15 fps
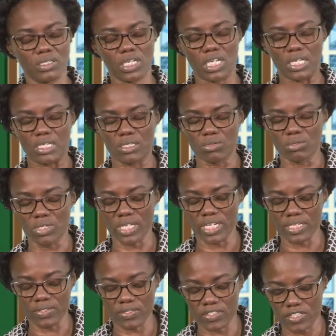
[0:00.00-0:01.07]

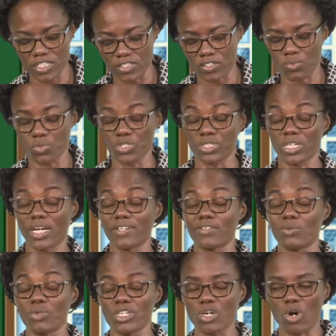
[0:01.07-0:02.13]
indolent, since we're not
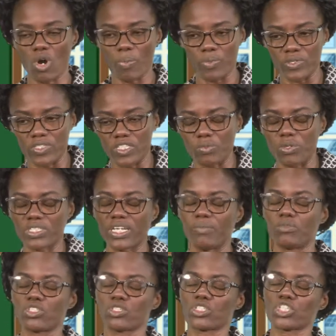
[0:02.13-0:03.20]
doing opposites, but
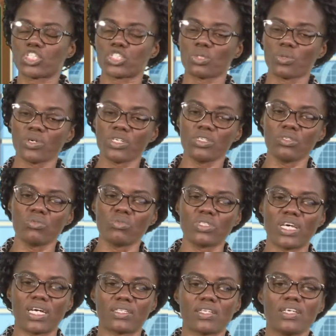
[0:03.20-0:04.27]
I'm just showing you
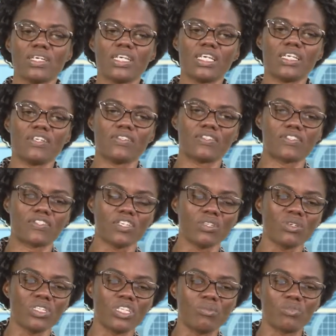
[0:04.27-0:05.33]
that in
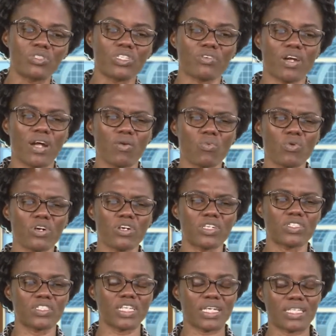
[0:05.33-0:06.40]
synonyms, there are
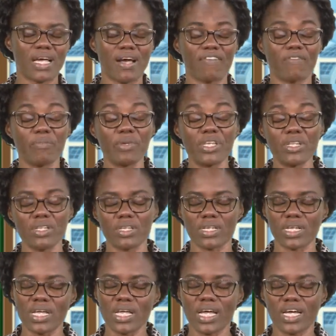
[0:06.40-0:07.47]
words that have
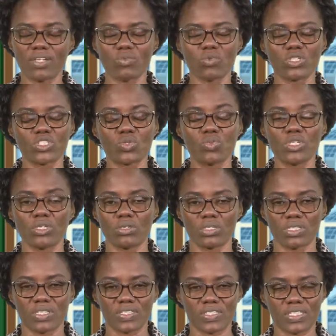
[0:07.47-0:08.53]
meaning. And once we
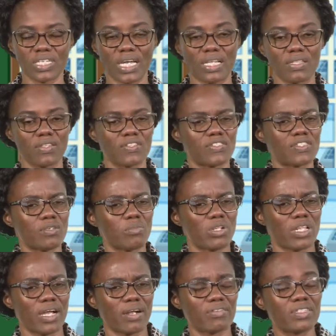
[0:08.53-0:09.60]
understand the
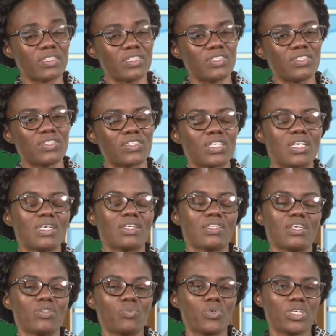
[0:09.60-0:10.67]
similarities,
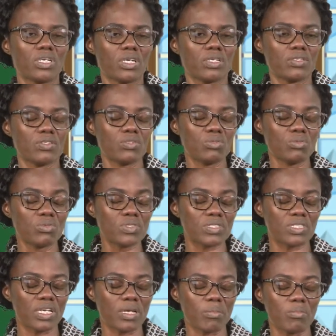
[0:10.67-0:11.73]
then we can use
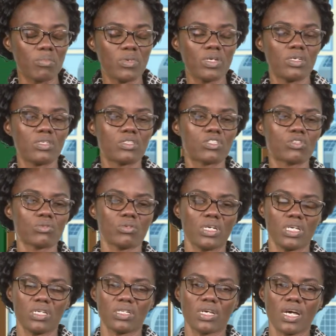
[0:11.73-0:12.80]
them to
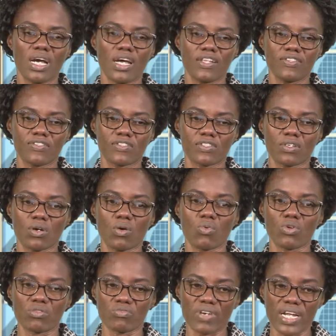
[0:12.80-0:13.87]
enhance
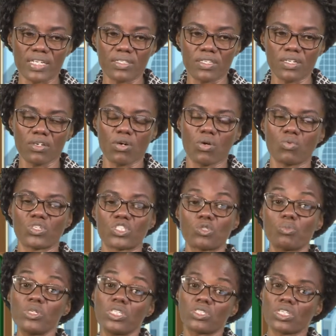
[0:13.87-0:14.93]
our writing, our
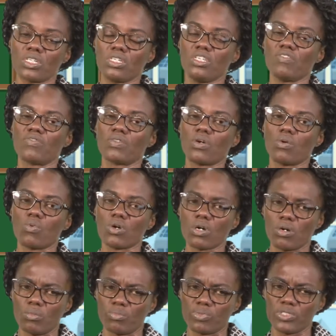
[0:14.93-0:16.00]
speech, and even our
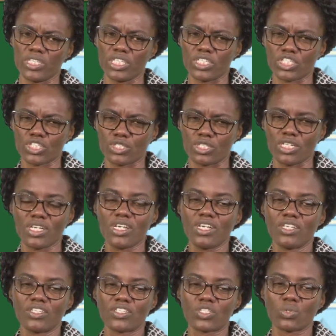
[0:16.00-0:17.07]
comprehension.
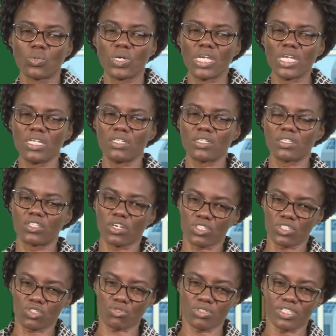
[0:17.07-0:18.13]
So
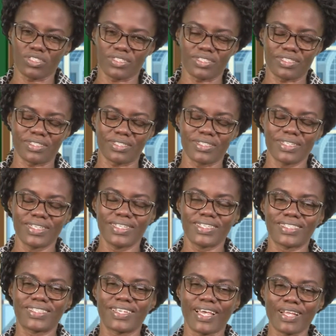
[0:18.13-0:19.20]
industrious
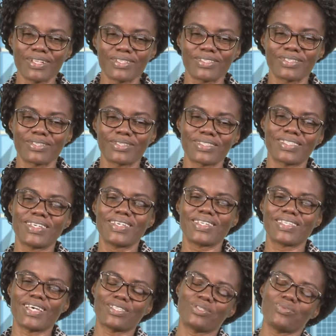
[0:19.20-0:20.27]
tells us
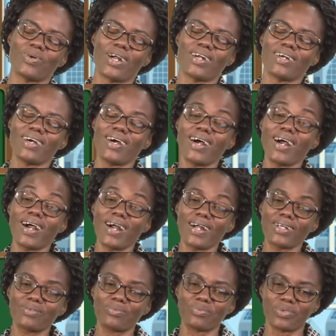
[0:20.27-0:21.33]
that you are
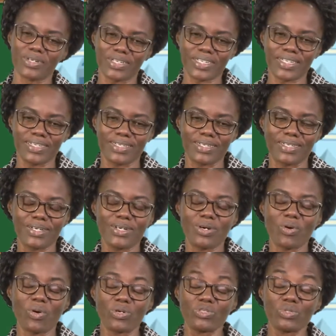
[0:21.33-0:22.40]
hardworking
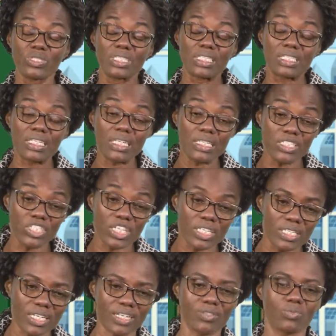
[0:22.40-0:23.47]
or you're
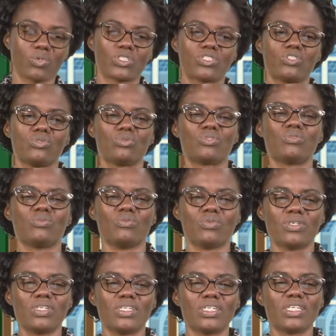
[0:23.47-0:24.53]
diligent at what you do.
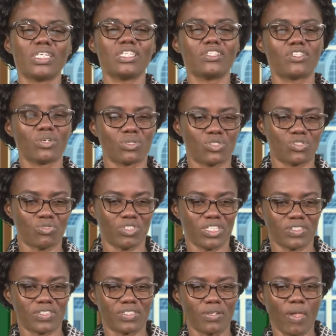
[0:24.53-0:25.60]

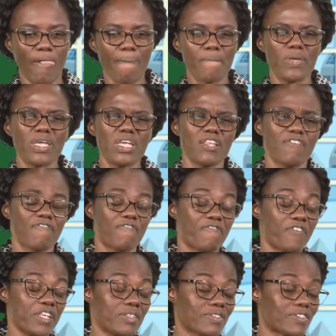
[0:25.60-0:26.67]
Industrious.
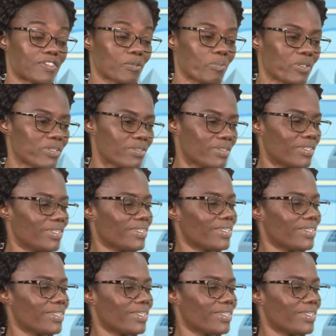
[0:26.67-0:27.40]
Invincible.